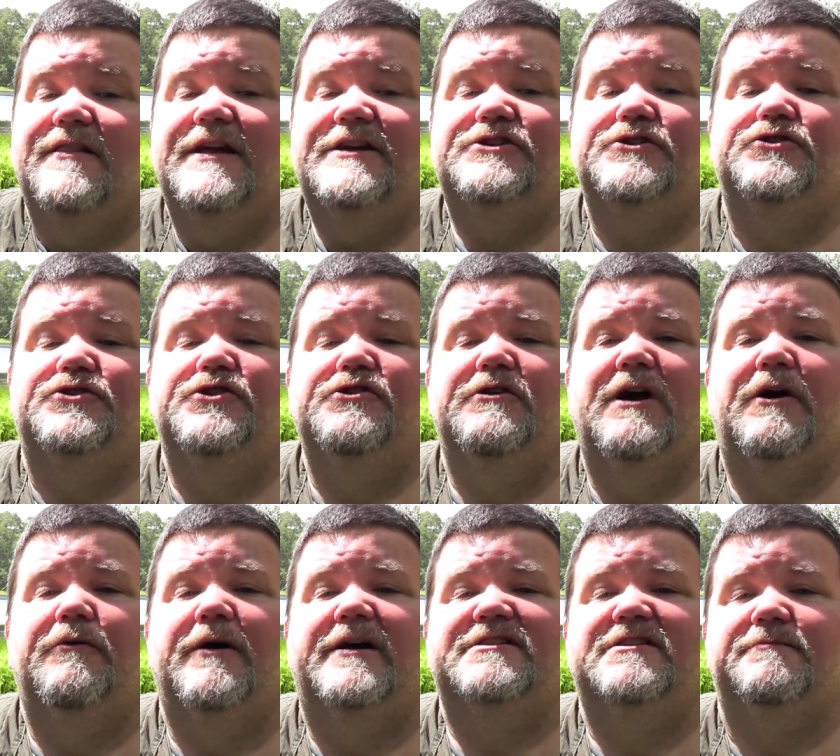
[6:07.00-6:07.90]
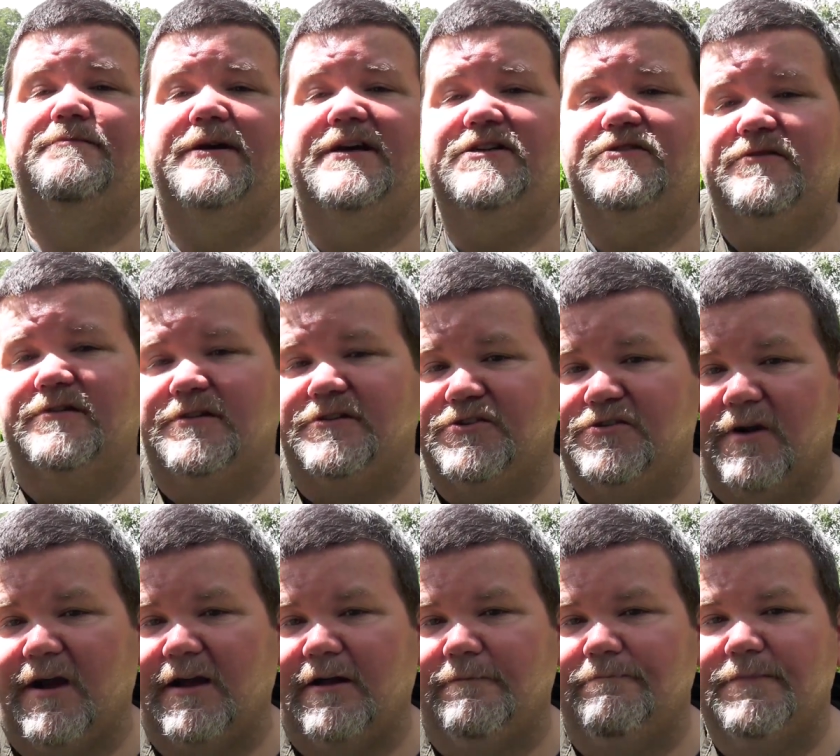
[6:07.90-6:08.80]
These are two great recipes for the
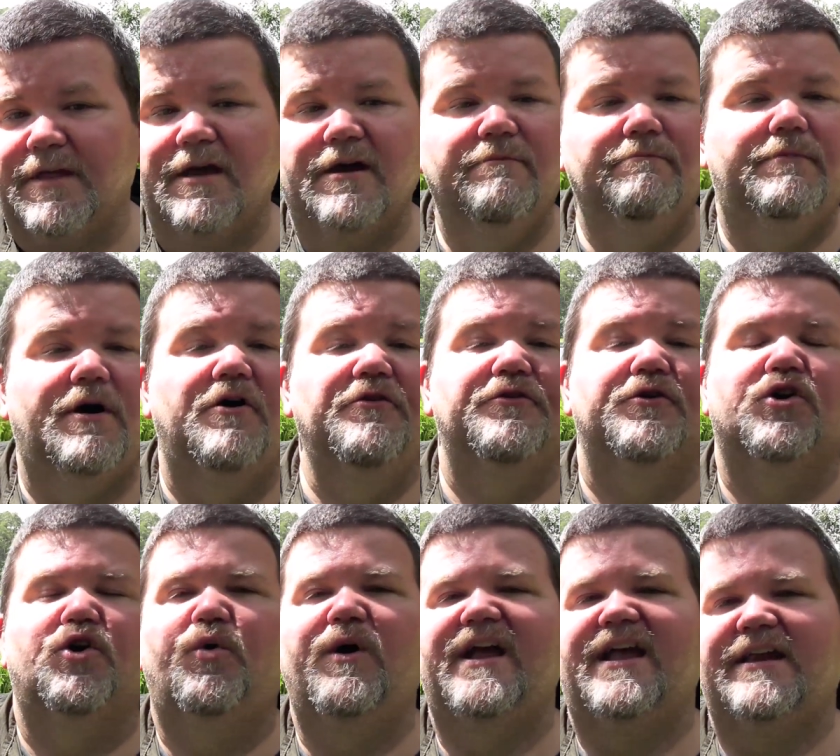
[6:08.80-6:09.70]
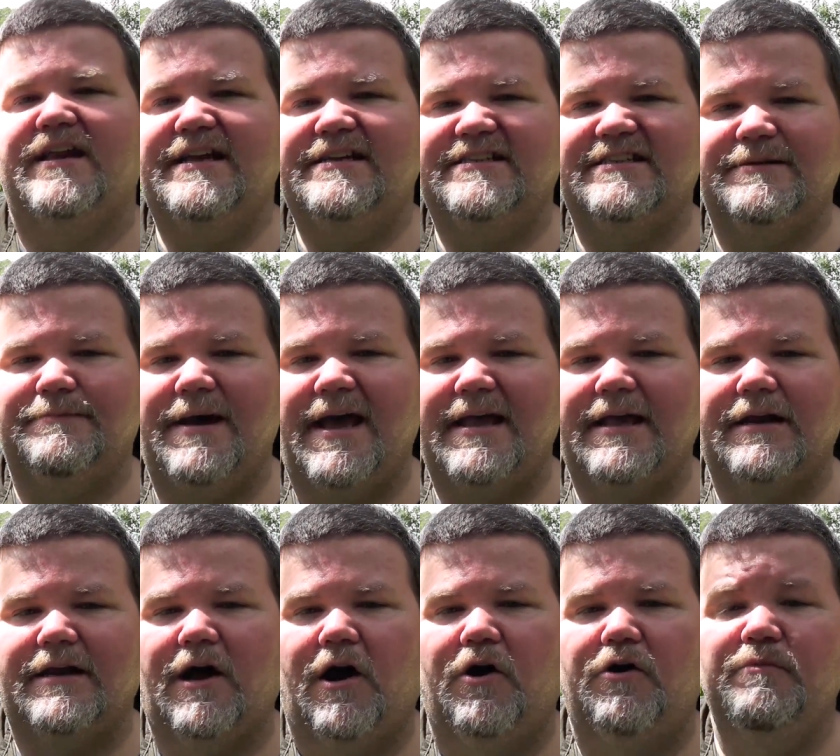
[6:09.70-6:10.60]
trail. Both are quick and easy to make
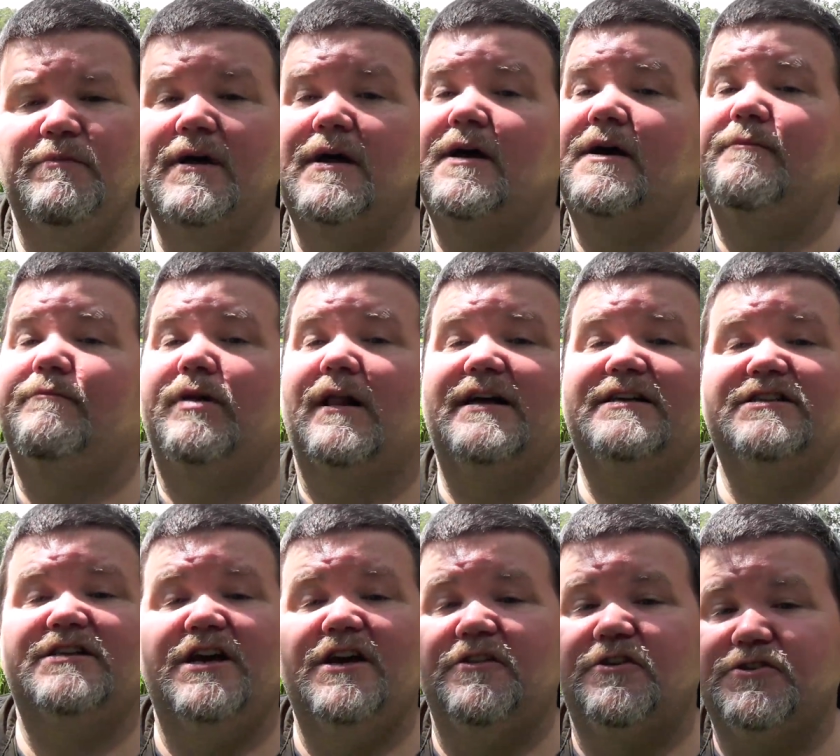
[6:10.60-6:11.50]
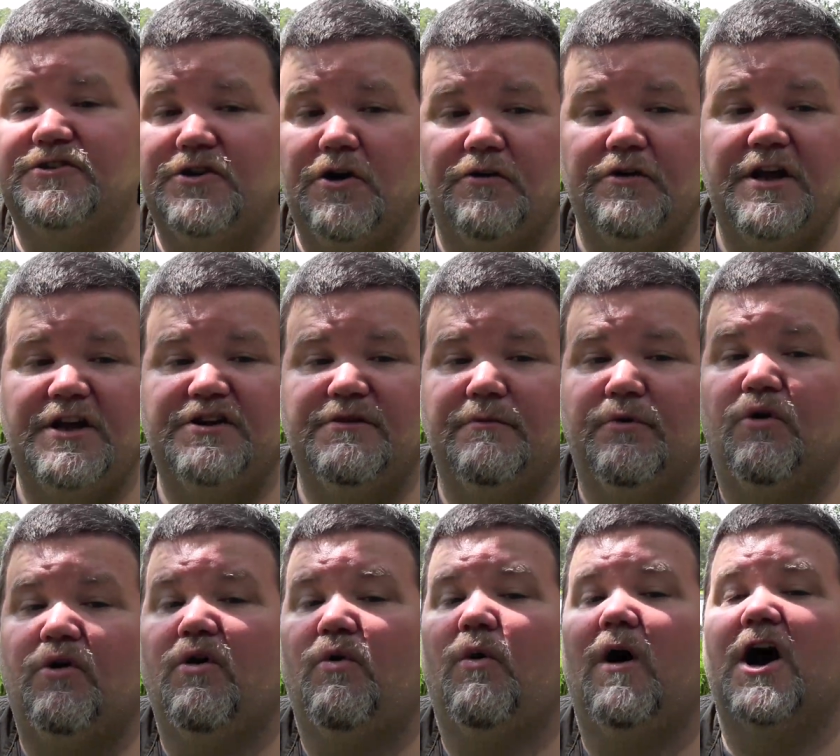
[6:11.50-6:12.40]
at home, plus there's no need to
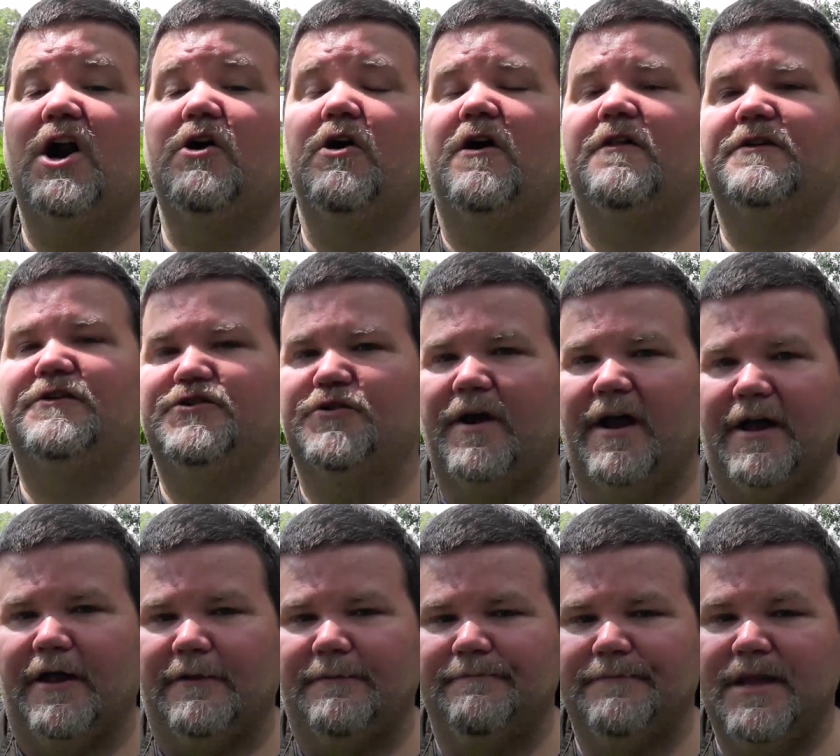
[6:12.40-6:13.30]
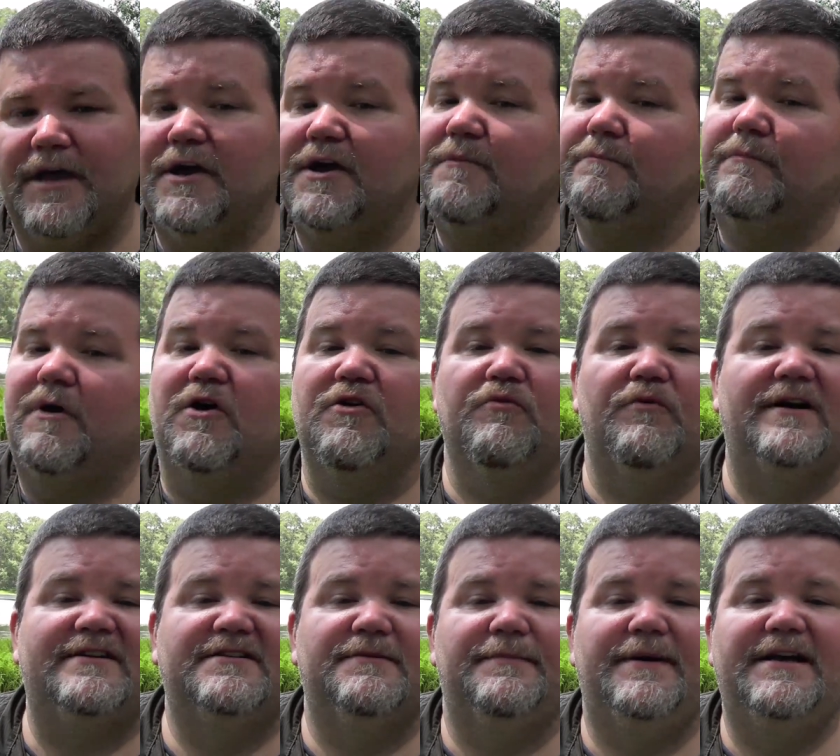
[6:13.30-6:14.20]
boil water on the trail. Both
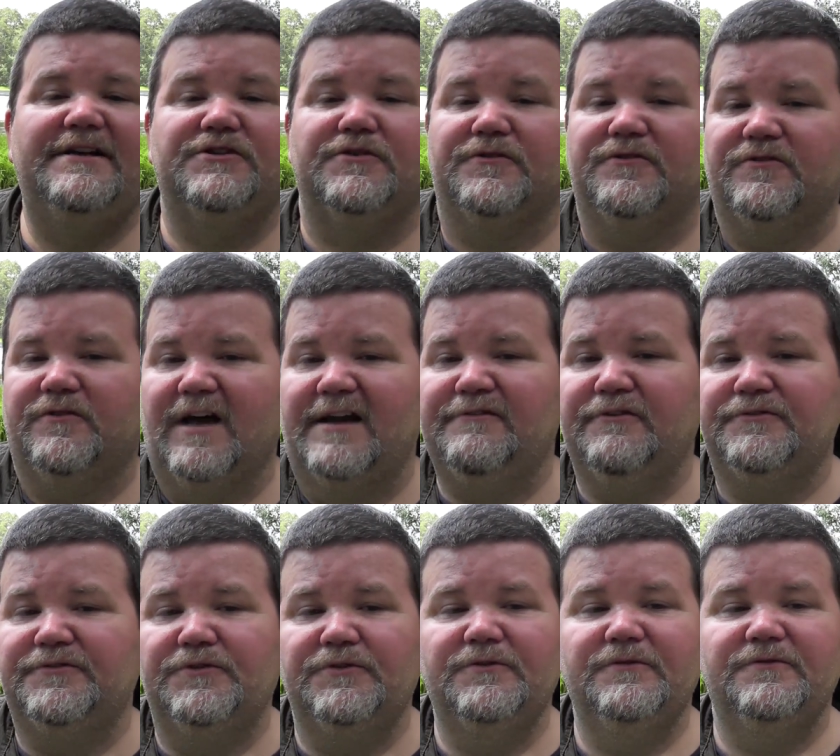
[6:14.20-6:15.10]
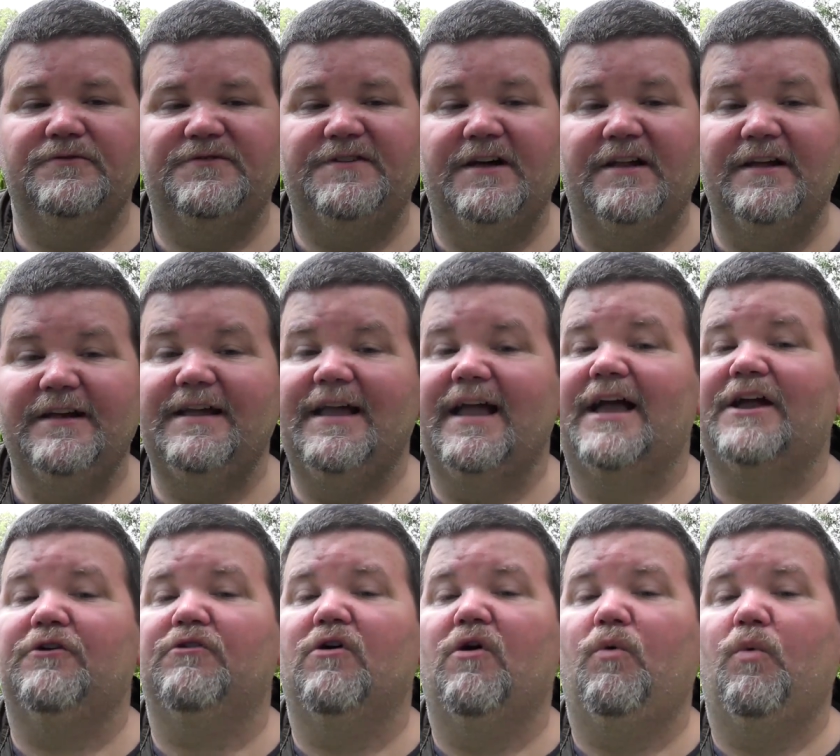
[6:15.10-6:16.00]
recipes are flavorful, filling,
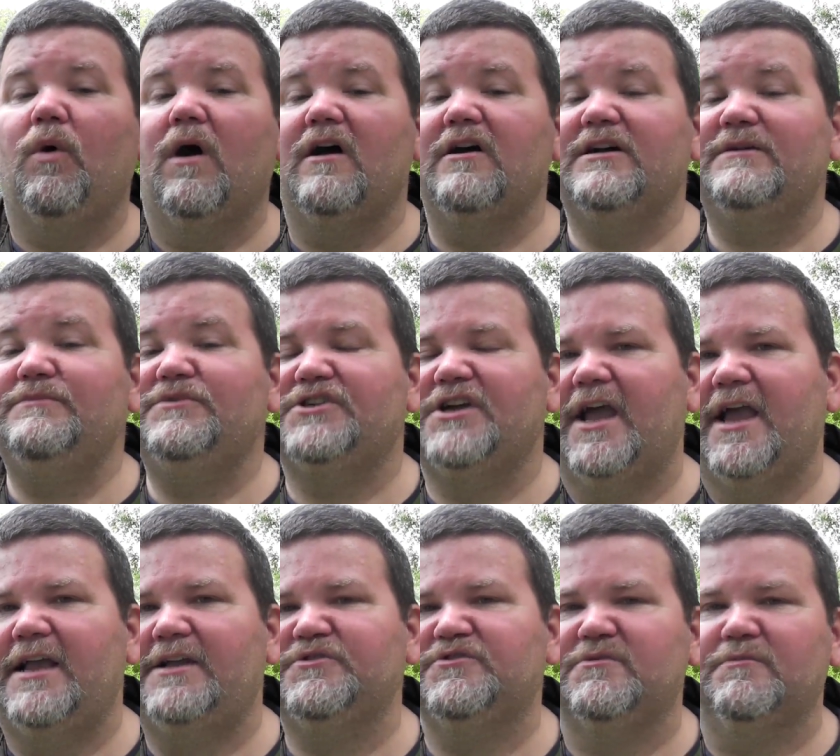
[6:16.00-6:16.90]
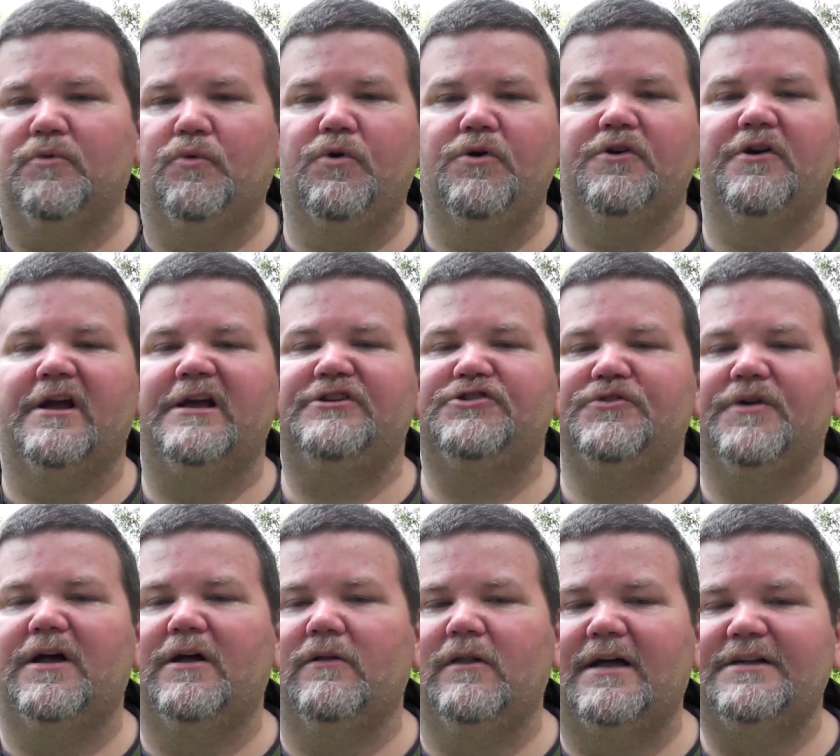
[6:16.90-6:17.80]
and are a welcome change from ordinary
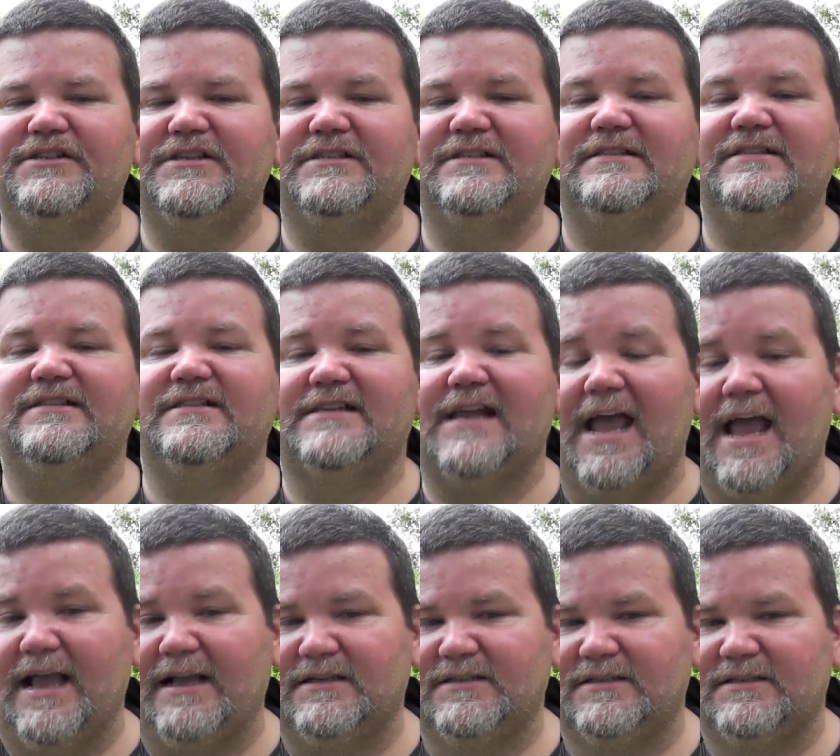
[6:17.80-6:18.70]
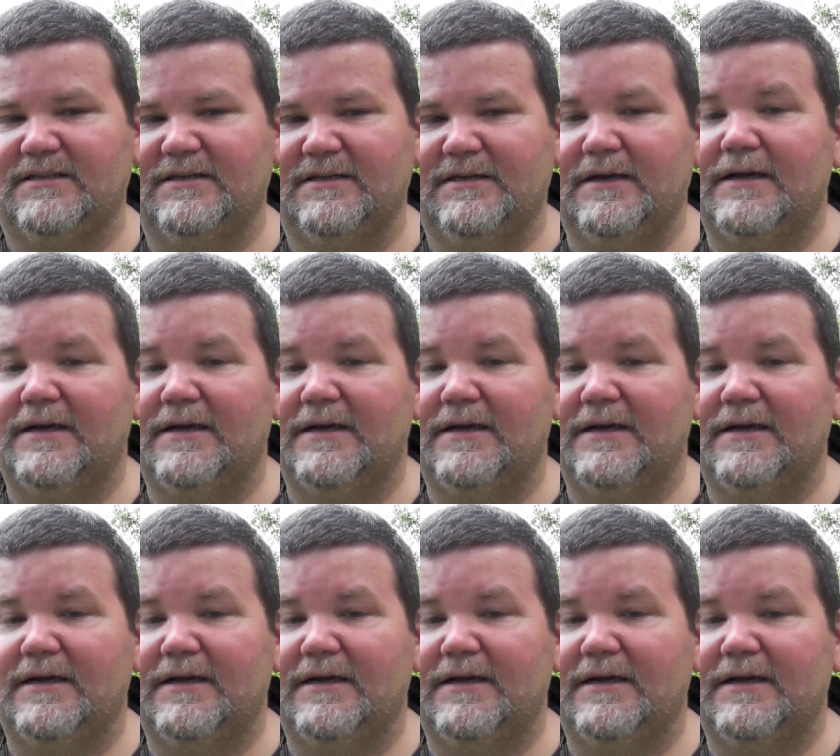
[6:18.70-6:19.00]
trail lunches and snacks.